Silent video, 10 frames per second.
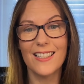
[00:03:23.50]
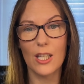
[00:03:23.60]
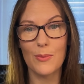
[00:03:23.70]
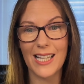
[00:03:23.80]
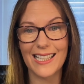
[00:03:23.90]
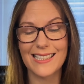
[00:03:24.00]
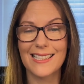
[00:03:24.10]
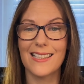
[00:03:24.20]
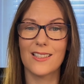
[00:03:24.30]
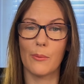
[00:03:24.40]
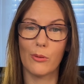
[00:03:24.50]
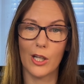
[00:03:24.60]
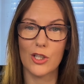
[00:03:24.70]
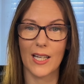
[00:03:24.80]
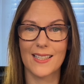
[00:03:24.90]
subtasks, sub
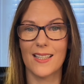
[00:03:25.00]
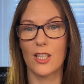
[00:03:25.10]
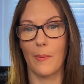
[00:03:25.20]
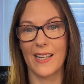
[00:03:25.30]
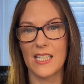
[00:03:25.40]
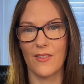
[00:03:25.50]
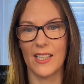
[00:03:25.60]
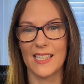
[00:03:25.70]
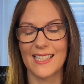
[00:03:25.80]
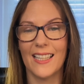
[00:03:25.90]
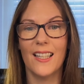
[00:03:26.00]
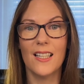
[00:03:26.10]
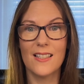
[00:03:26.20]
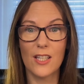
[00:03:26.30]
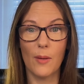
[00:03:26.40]
projects, sub activities,
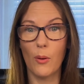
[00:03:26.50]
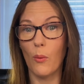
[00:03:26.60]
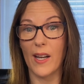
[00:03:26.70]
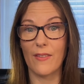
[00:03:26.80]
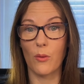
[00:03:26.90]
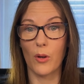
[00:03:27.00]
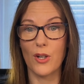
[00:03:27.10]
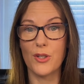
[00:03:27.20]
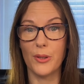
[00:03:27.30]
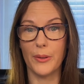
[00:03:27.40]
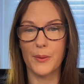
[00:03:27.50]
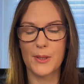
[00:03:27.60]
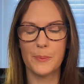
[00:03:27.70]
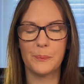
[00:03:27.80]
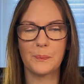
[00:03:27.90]
sub whatever word you use.